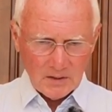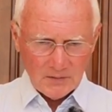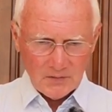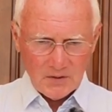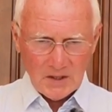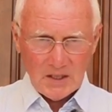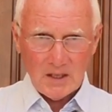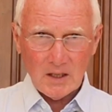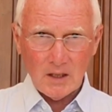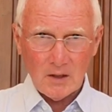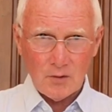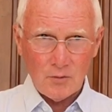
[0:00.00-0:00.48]

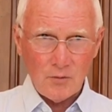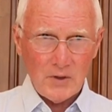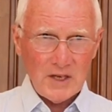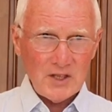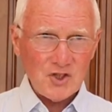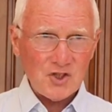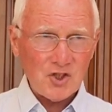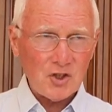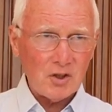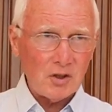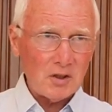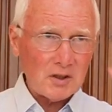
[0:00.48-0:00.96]
The
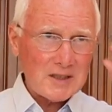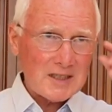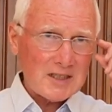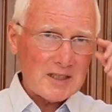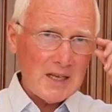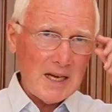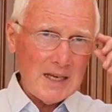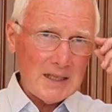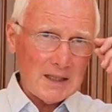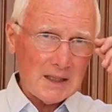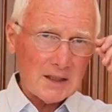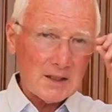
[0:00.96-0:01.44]
original
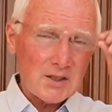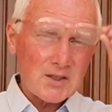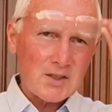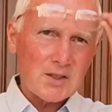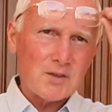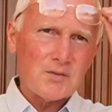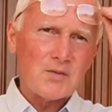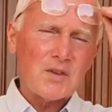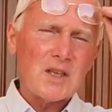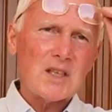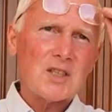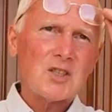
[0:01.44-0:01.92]
settlers
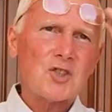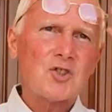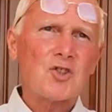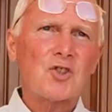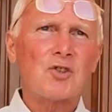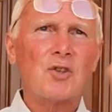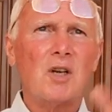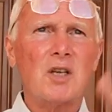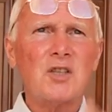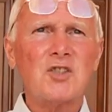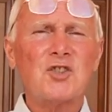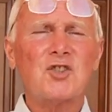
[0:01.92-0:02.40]
of this
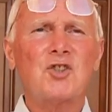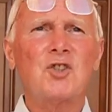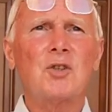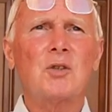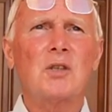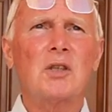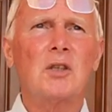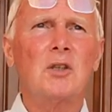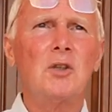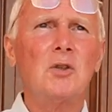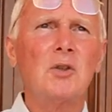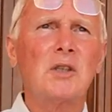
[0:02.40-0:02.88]
trust you
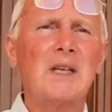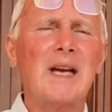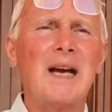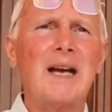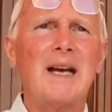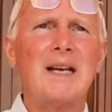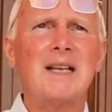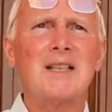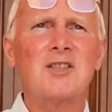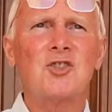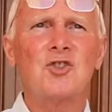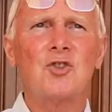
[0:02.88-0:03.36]
can look
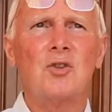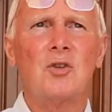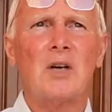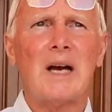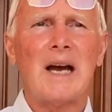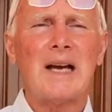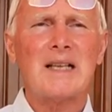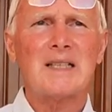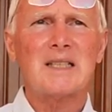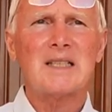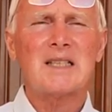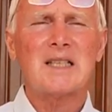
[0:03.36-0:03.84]
at as your
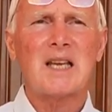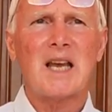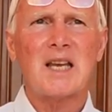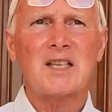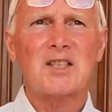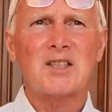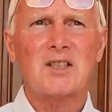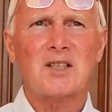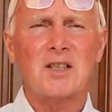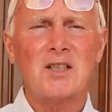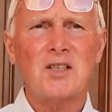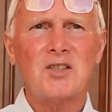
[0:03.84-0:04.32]

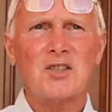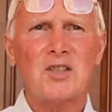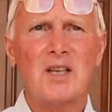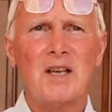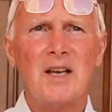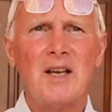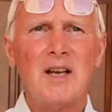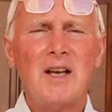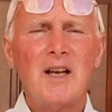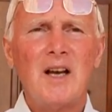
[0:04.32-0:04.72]
ancestors.